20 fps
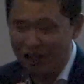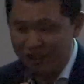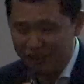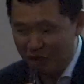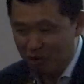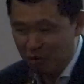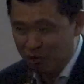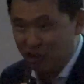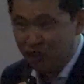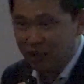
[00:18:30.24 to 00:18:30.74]

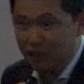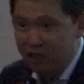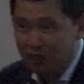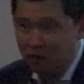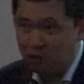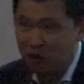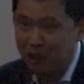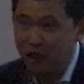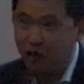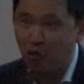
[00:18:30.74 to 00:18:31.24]
There was
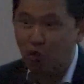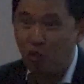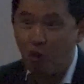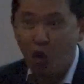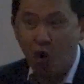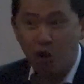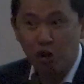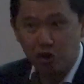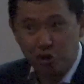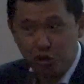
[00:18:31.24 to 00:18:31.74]
literally
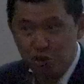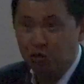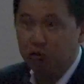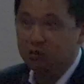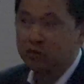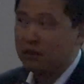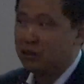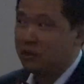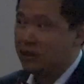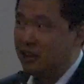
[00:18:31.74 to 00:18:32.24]
war
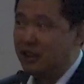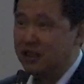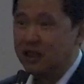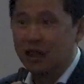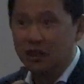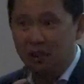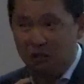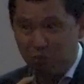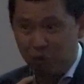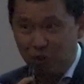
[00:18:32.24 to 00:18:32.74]
zone in
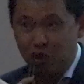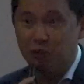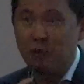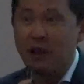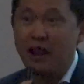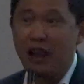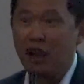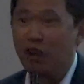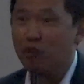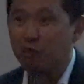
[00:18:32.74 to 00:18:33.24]
the
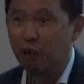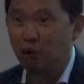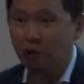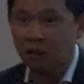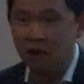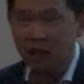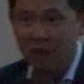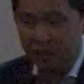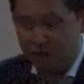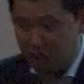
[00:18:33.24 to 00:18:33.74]
Brisbane airport.